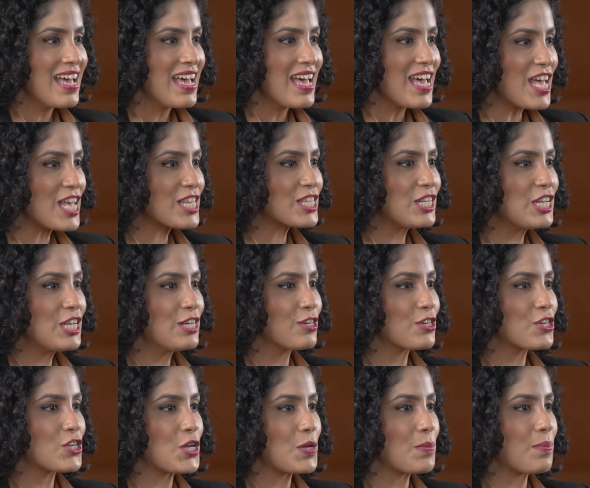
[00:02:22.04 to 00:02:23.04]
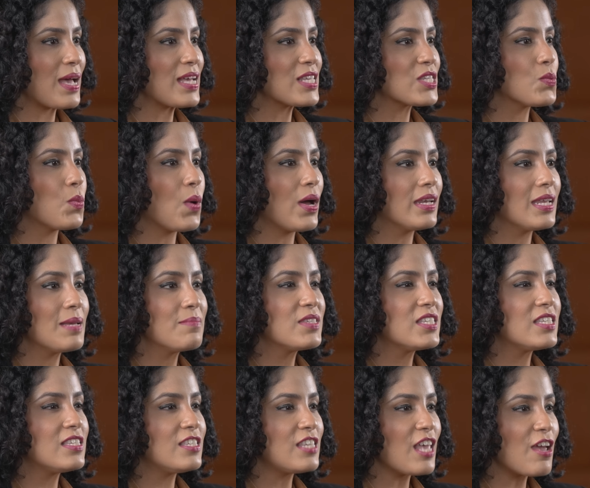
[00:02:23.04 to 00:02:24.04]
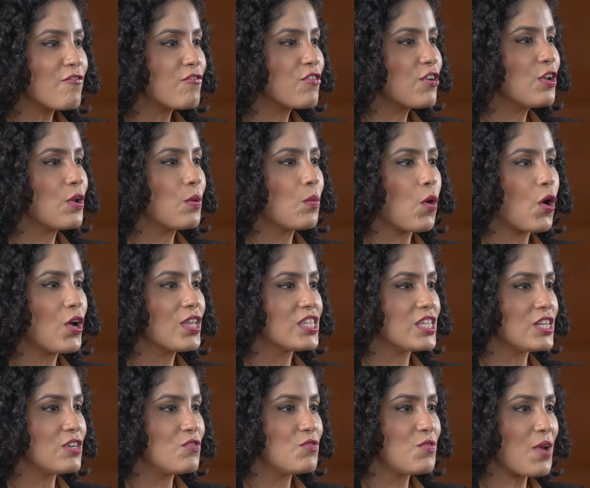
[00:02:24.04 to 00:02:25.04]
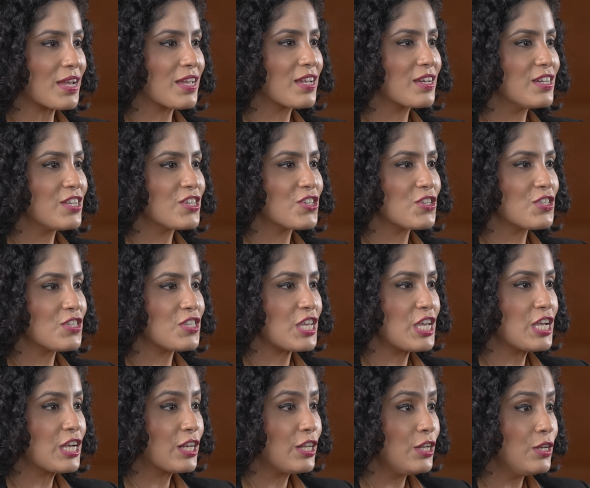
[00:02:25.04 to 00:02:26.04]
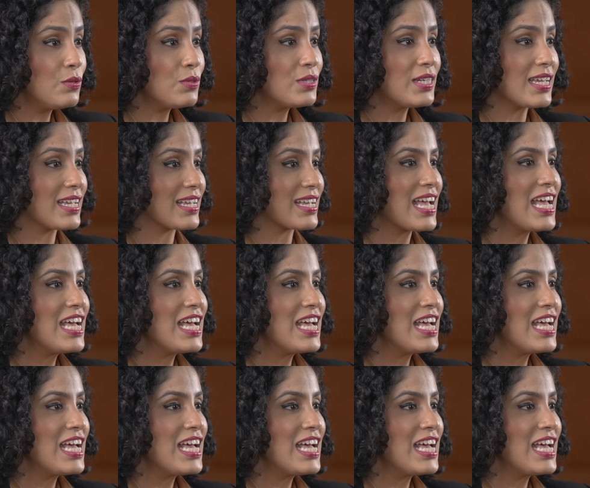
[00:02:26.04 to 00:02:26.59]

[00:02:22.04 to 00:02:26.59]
His leadership has won him several awards and recognitions, including